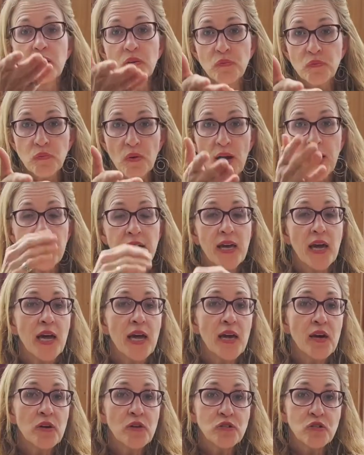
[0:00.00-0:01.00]

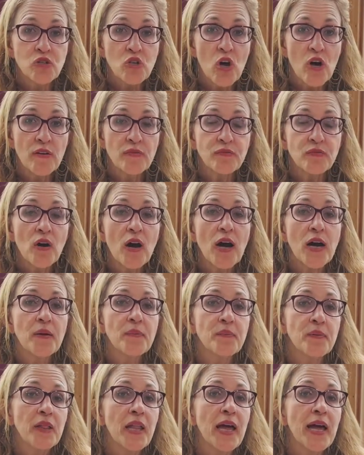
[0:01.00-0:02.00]
reggae or soft rock
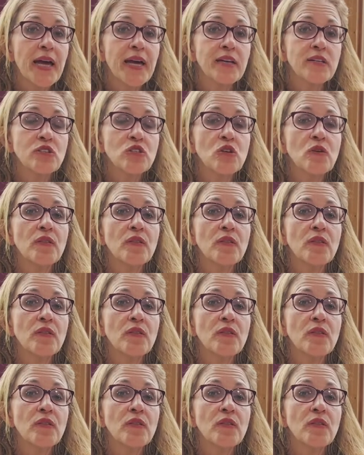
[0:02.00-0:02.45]
playing so